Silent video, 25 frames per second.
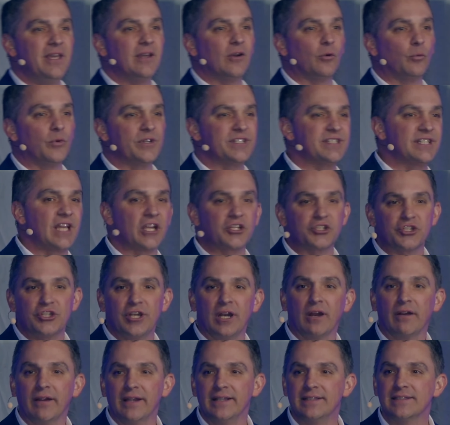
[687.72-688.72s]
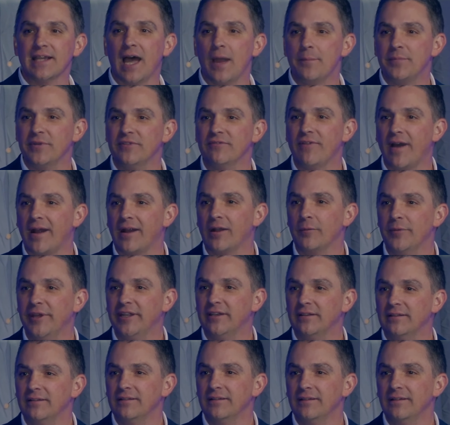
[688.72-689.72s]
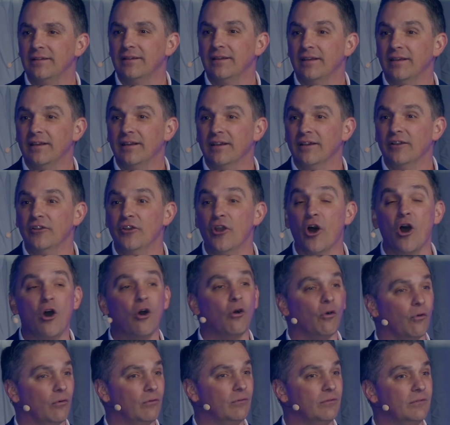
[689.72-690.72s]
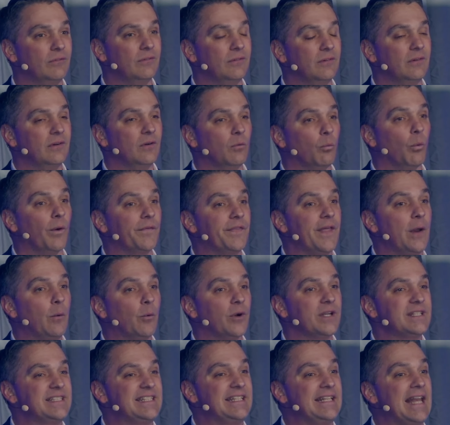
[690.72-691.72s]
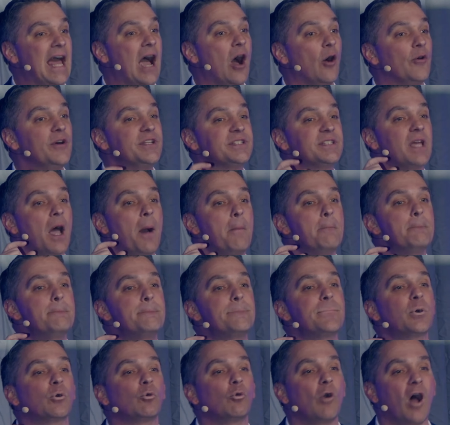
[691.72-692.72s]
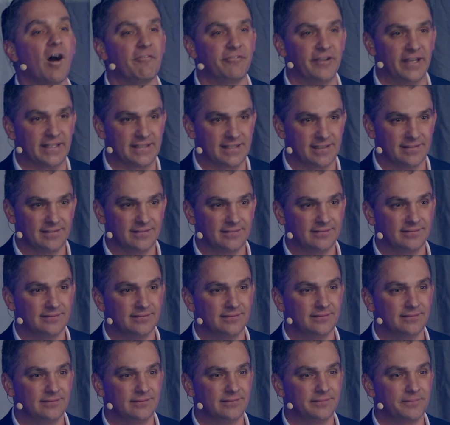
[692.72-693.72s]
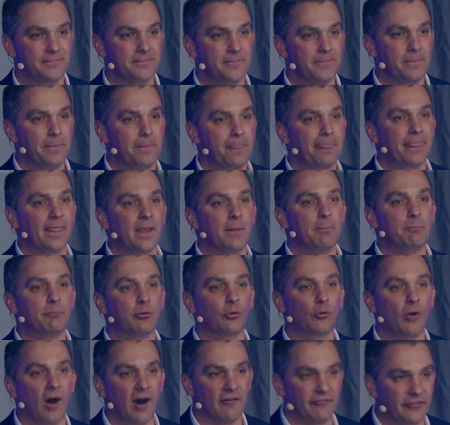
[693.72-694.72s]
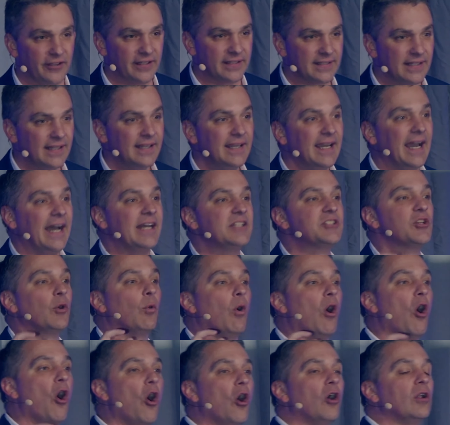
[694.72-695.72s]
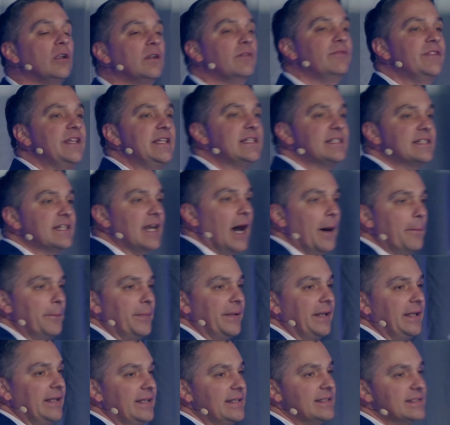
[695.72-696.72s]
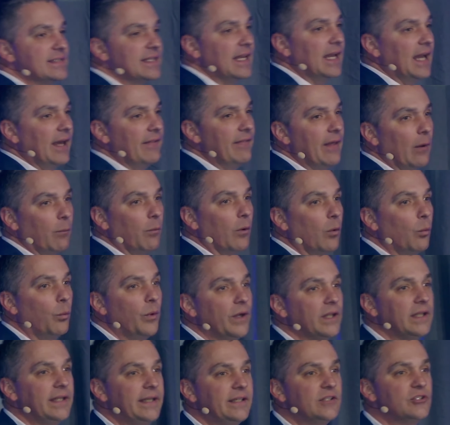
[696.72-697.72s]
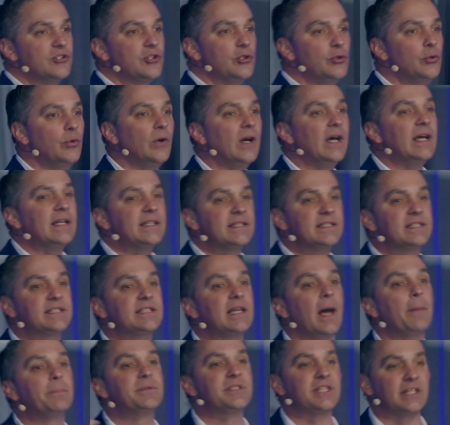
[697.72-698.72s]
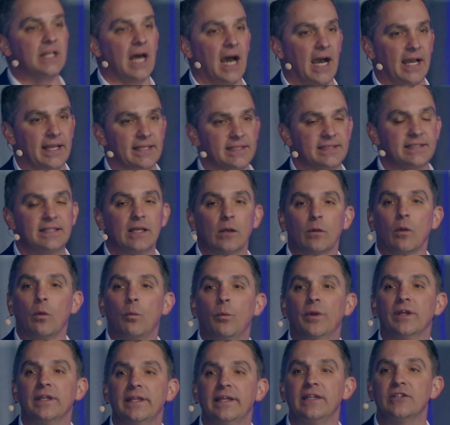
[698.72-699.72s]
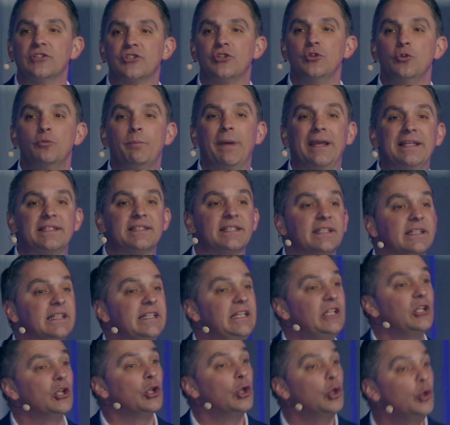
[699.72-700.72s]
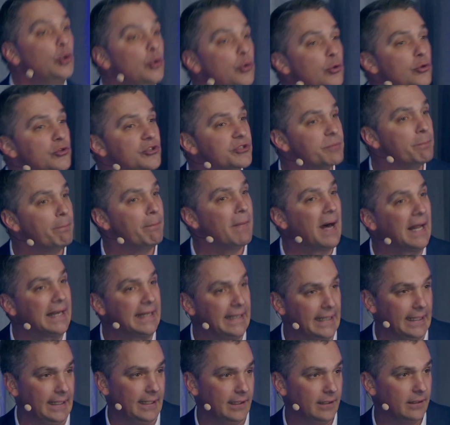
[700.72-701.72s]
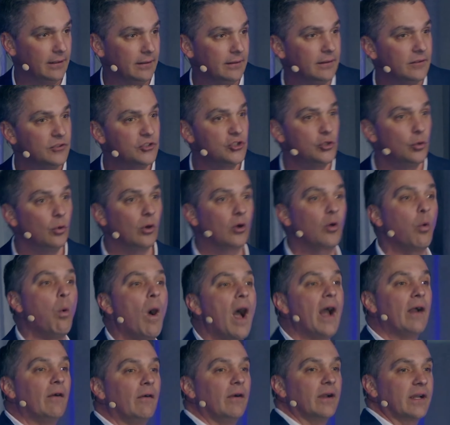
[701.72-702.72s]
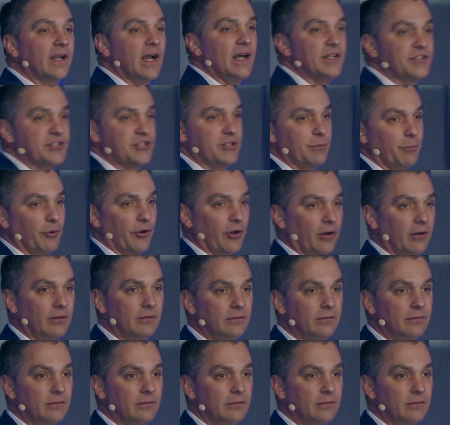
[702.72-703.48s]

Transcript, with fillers: a recessionary type environment? No. What they want to see now is profit. Profit. And so all of these companies that were willing to subsidize, they were willing to basically lose money to acquire a customer.